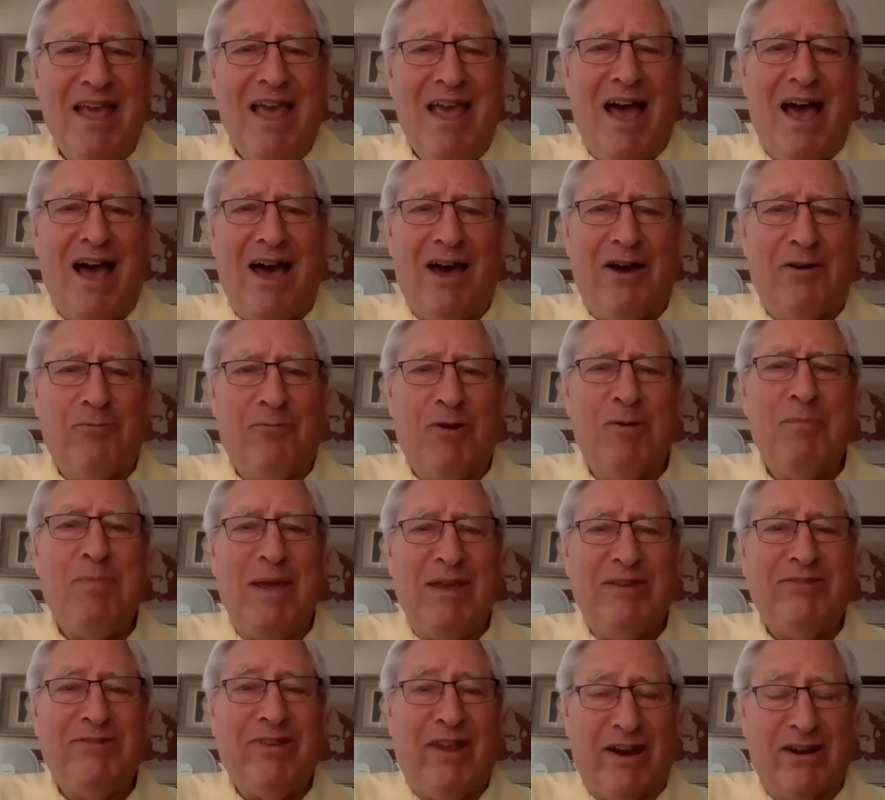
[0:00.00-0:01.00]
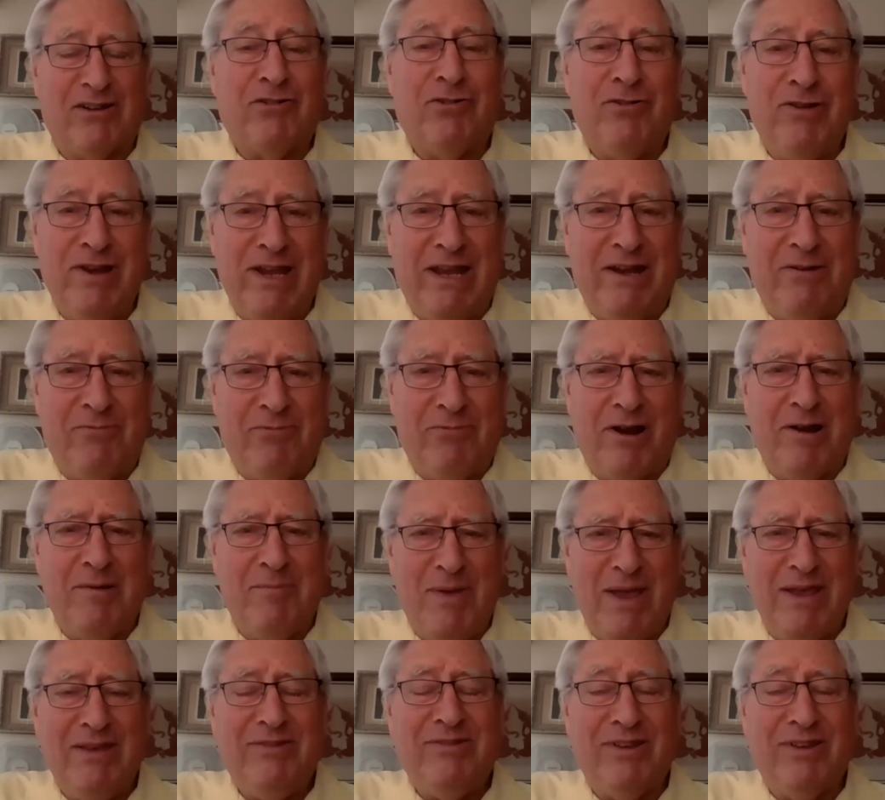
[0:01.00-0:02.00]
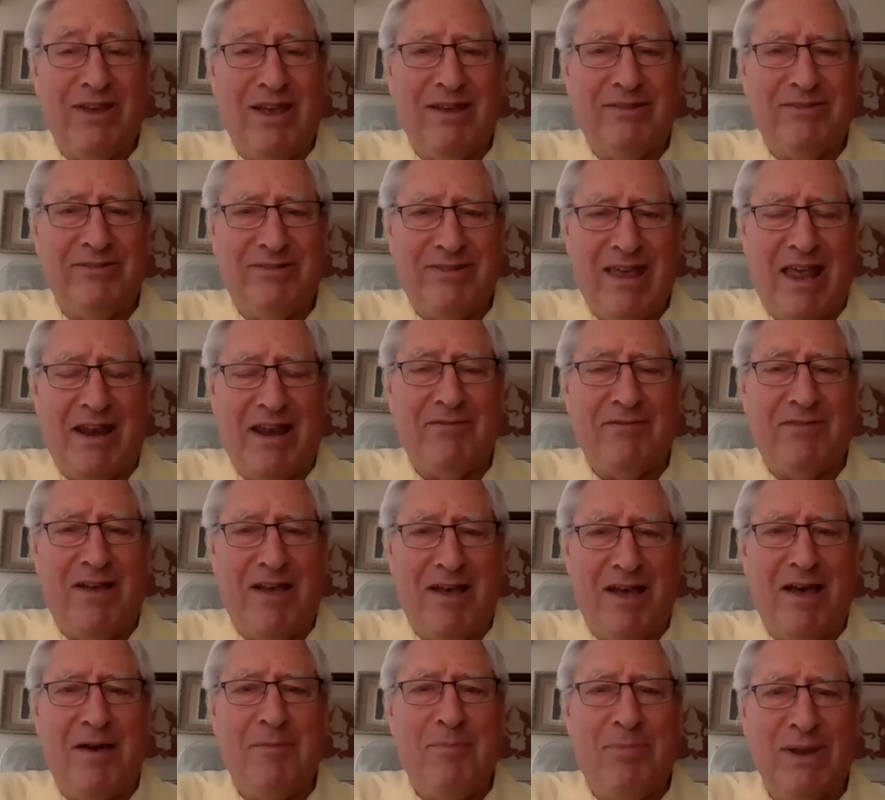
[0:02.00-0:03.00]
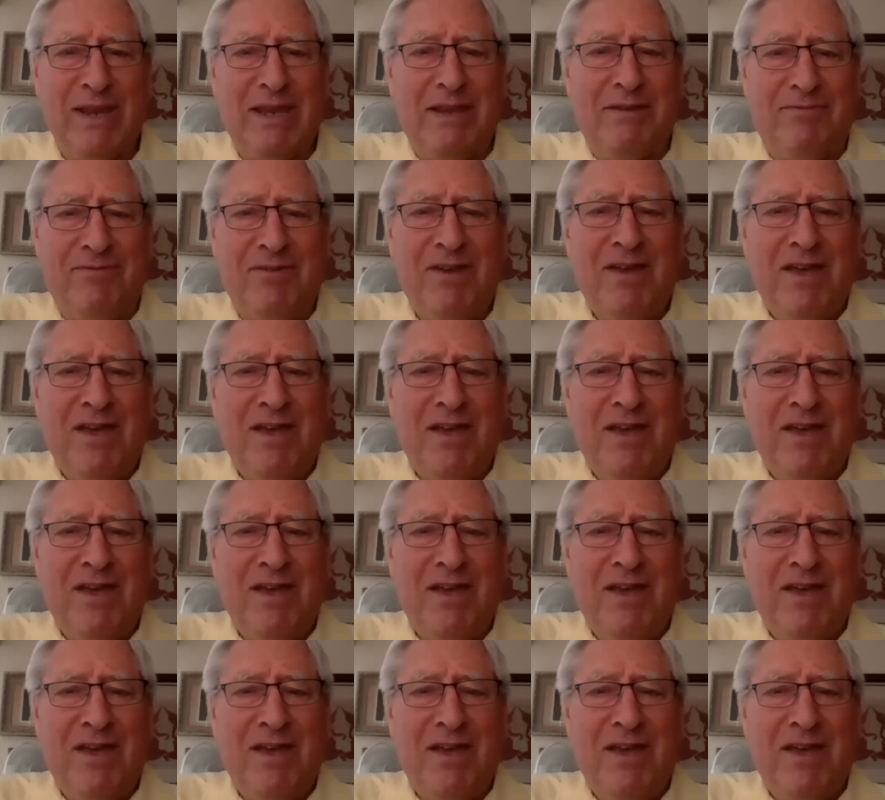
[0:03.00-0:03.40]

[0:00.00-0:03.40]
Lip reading: We're based on a creed. We're on a set of a belief.